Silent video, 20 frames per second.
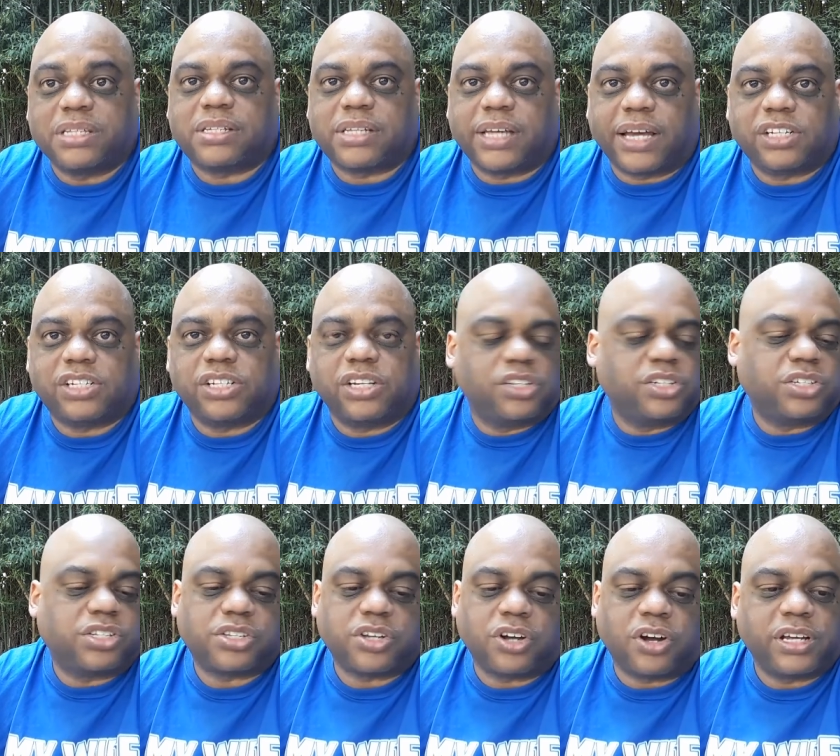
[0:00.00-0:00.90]
section and
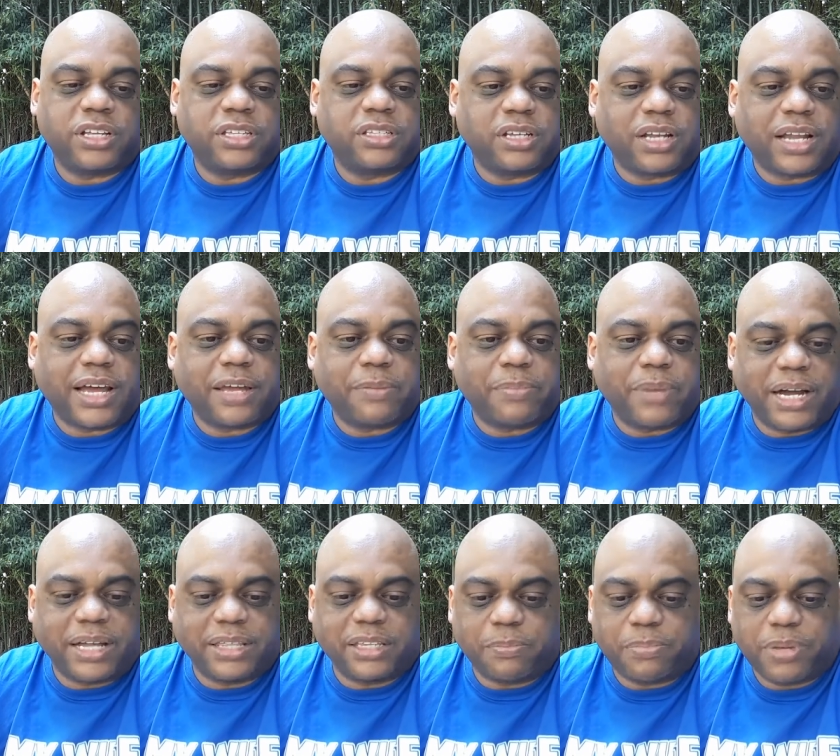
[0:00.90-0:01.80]
just talking to
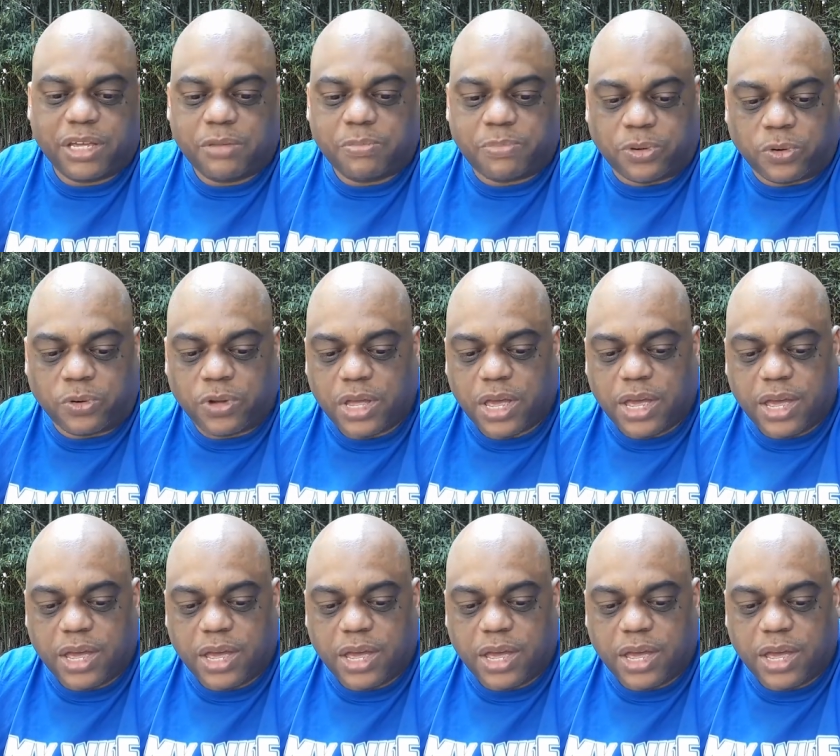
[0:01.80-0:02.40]
like-minded people.